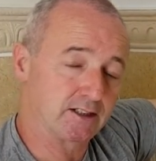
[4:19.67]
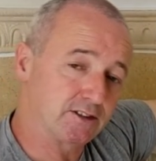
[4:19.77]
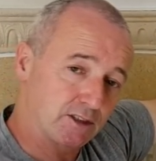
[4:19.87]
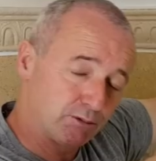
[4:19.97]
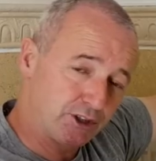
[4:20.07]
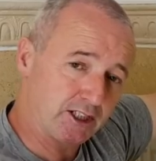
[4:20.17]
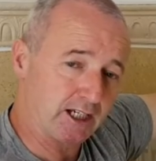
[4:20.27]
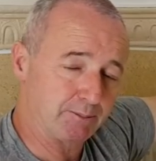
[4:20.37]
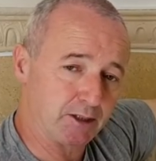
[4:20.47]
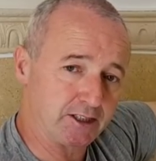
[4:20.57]
So once you get
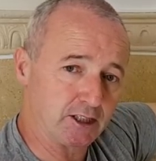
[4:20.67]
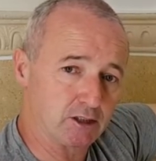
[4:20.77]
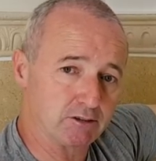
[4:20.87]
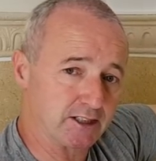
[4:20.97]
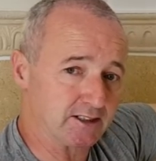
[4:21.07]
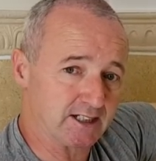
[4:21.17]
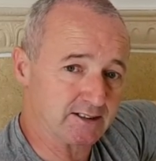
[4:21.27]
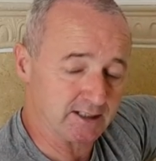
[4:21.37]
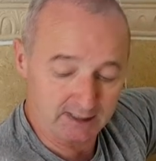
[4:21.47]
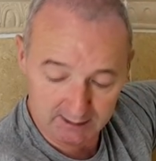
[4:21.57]
it by the O-ring,
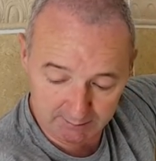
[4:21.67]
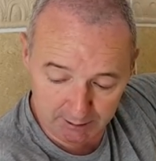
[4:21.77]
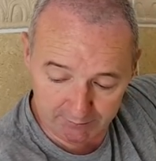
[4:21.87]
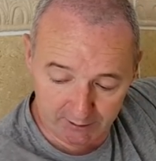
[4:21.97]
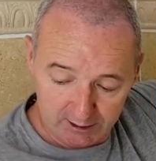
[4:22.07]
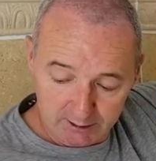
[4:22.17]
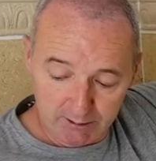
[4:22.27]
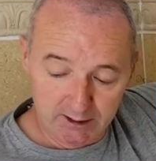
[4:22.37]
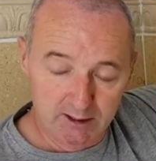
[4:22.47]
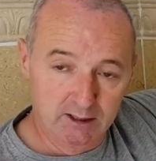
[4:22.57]
that's it, it'll come out fairly
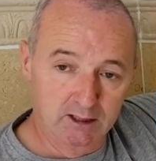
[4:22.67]
quick.